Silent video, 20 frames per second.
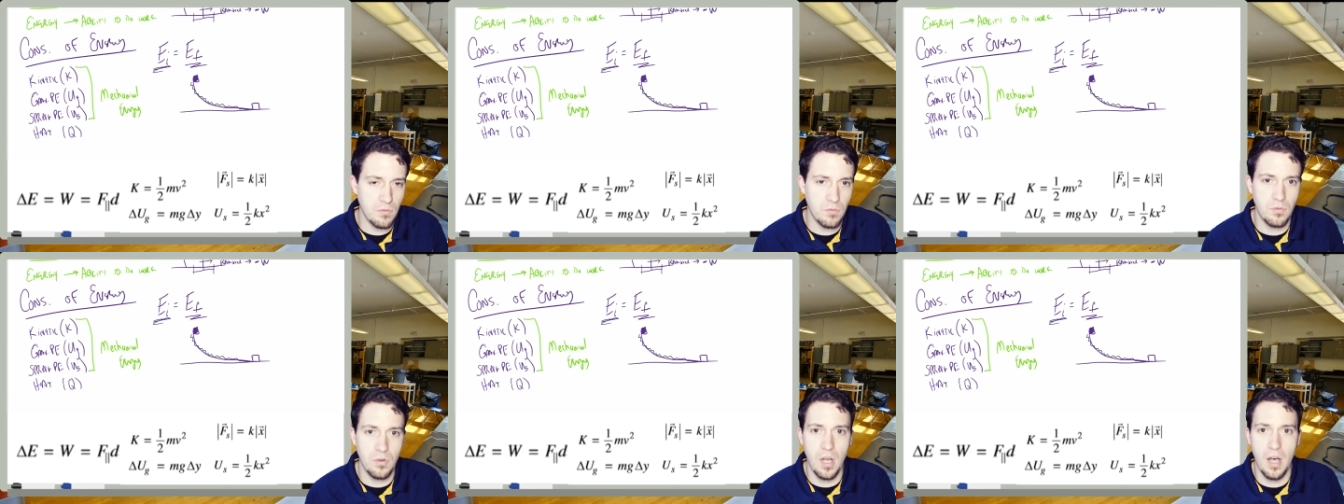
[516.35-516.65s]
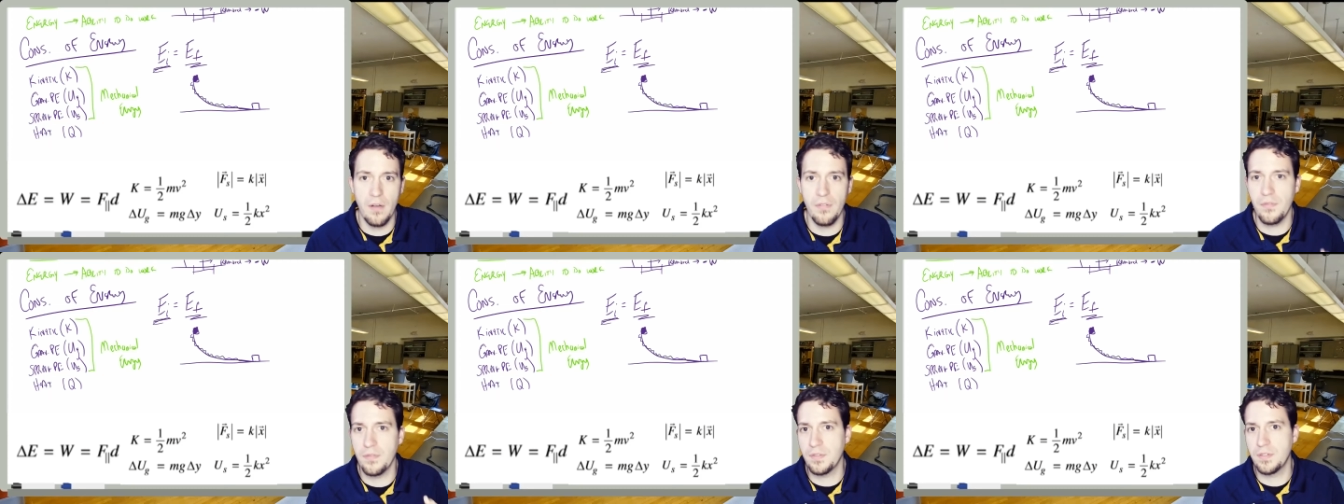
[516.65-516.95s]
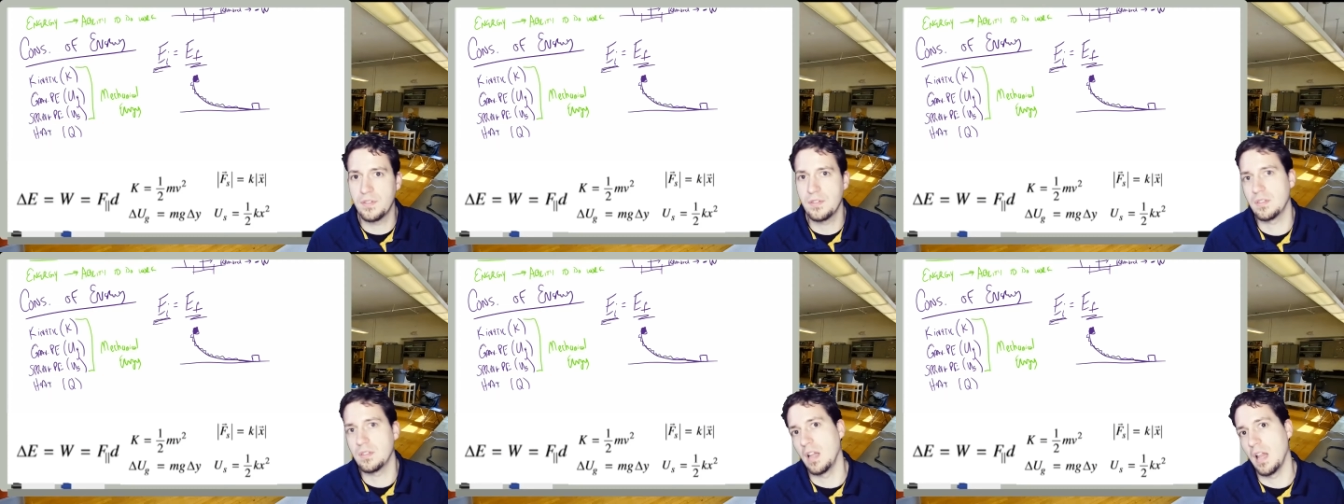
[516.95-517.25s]
rough
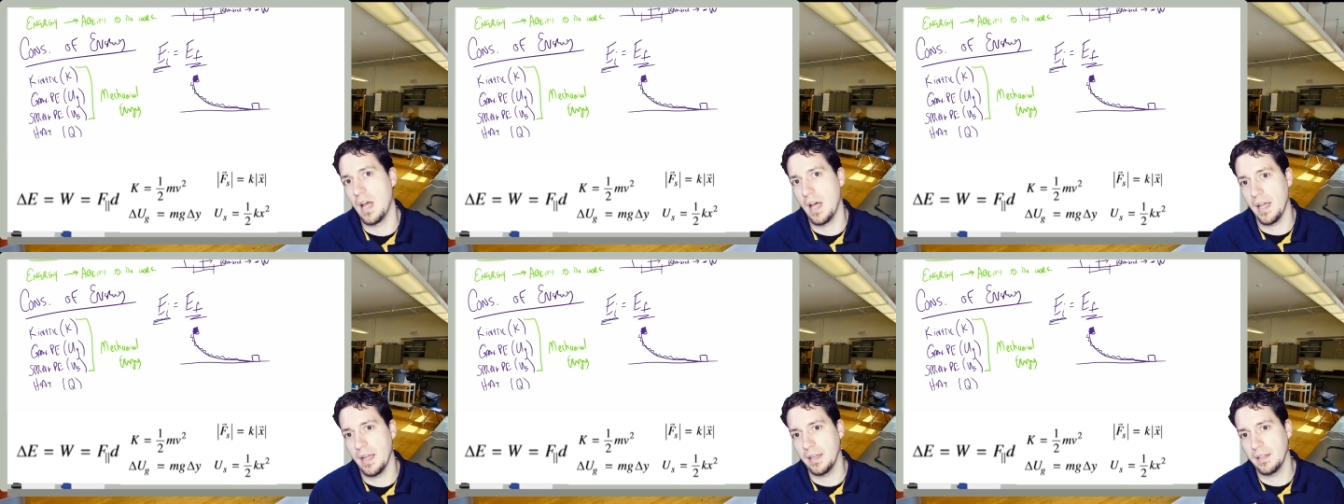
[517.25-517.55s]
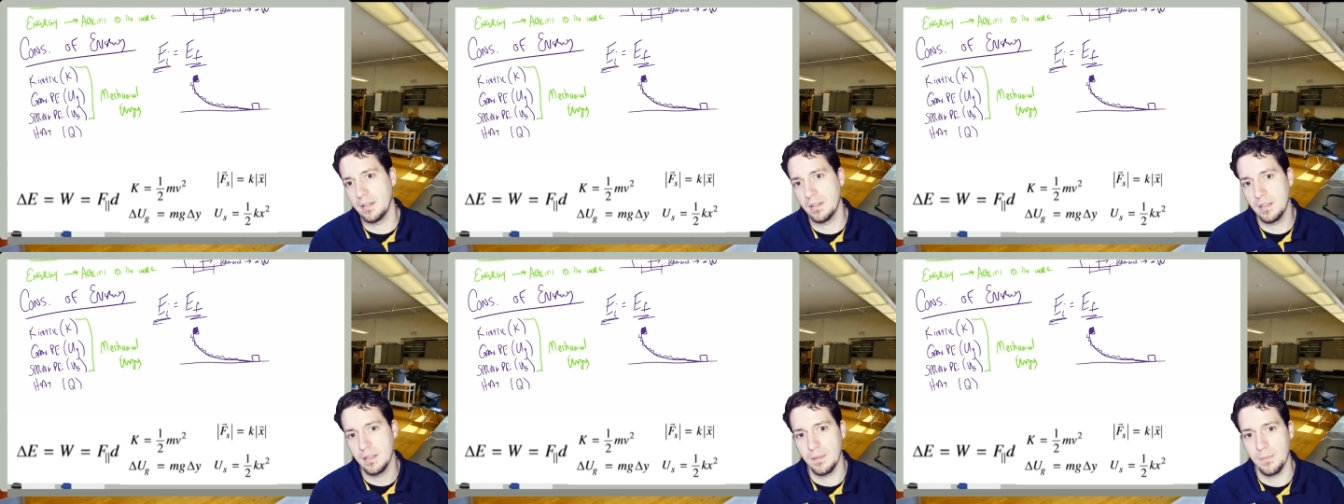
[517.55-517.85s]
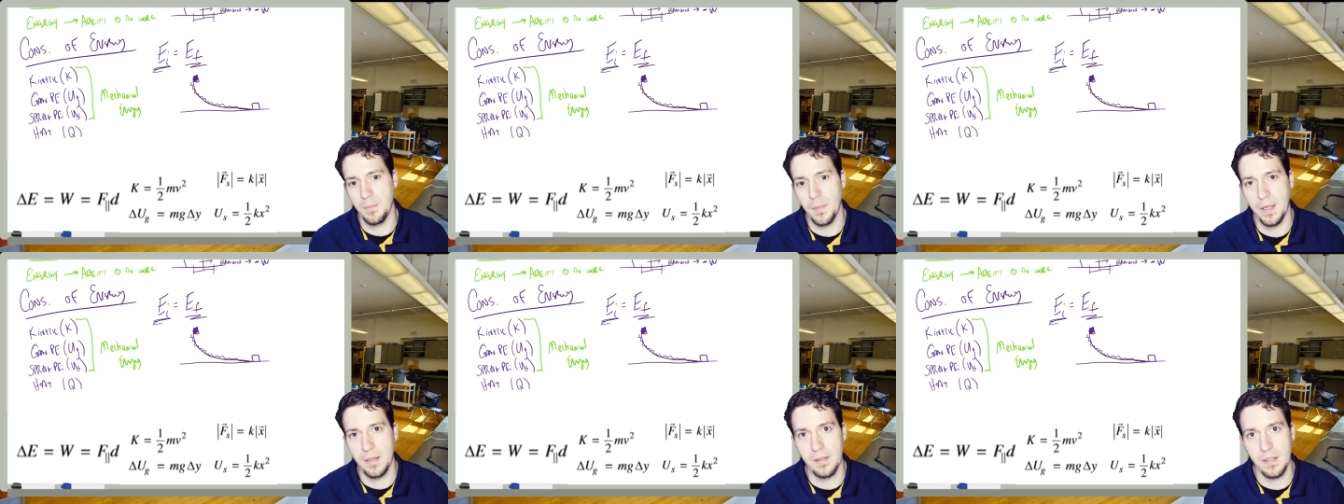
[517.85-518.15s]
slide to
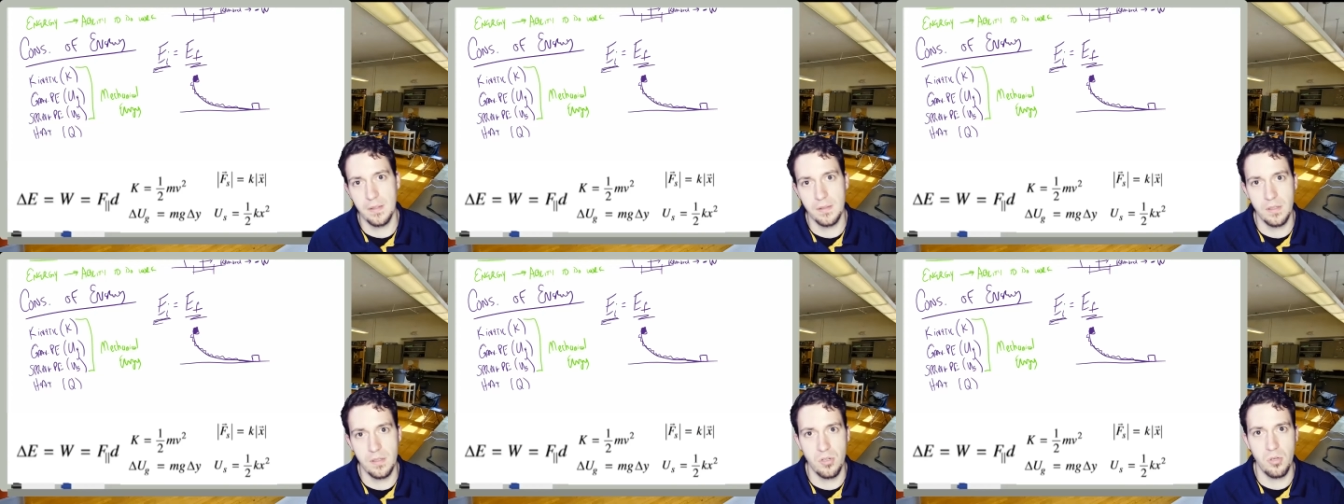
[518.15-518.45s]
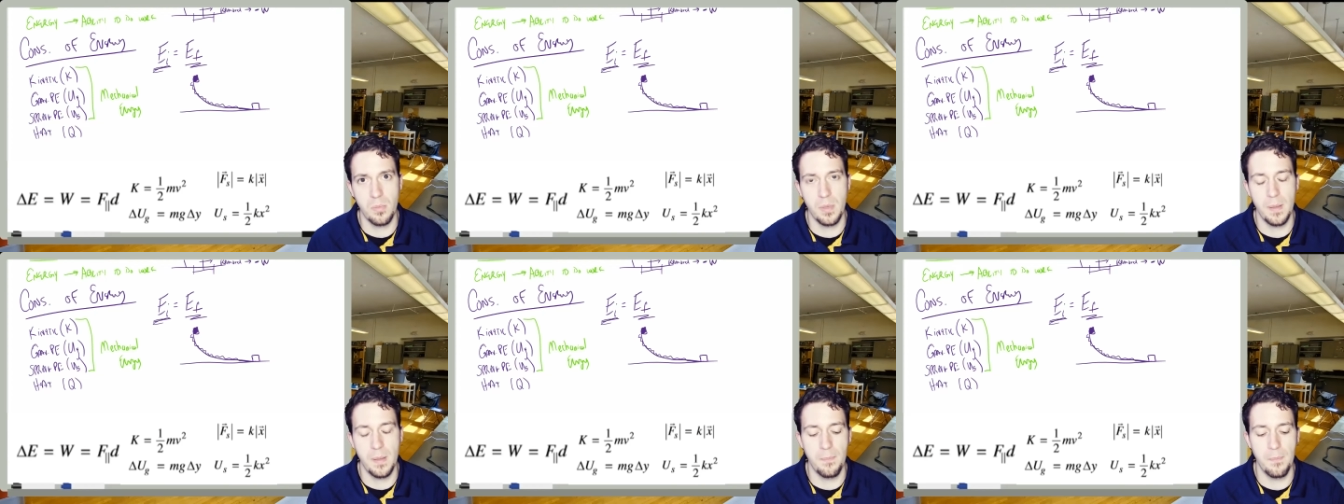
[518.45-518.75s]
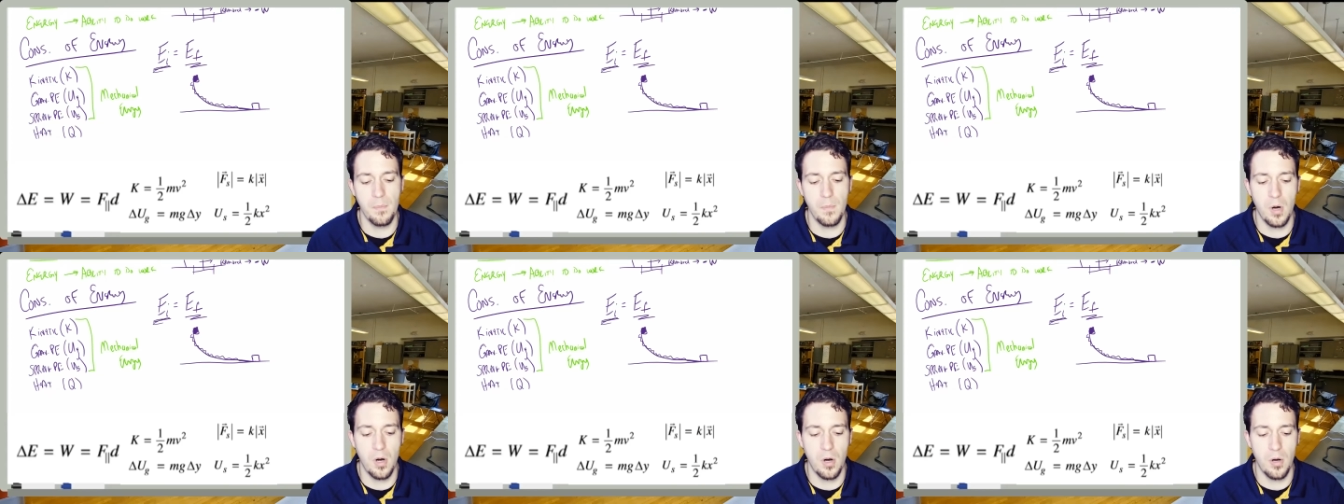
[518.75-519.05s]
make this a little bit
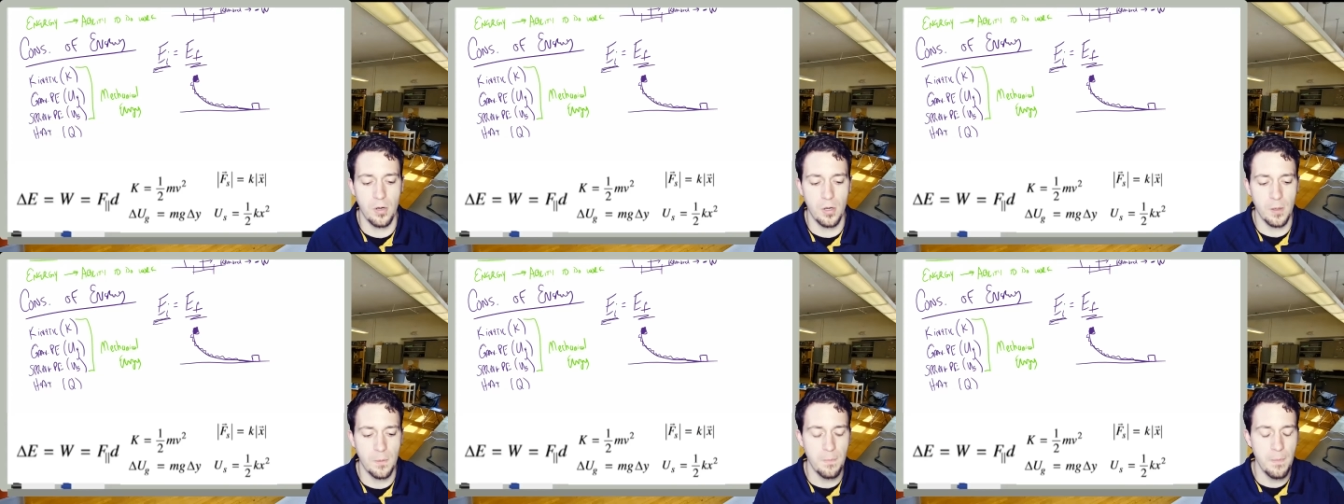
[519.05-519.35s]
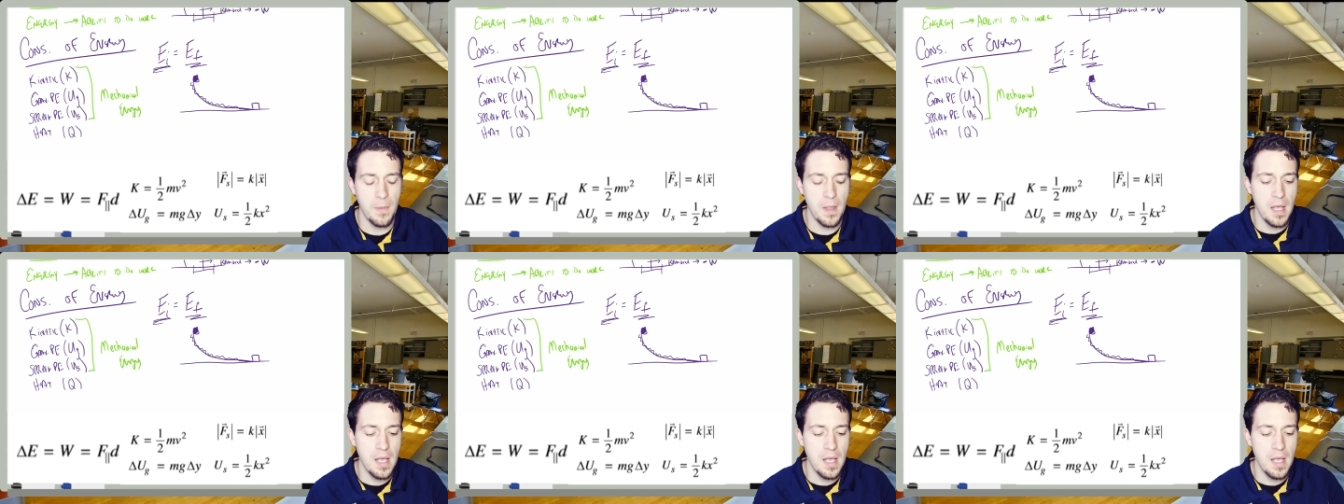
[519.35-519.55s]
harder.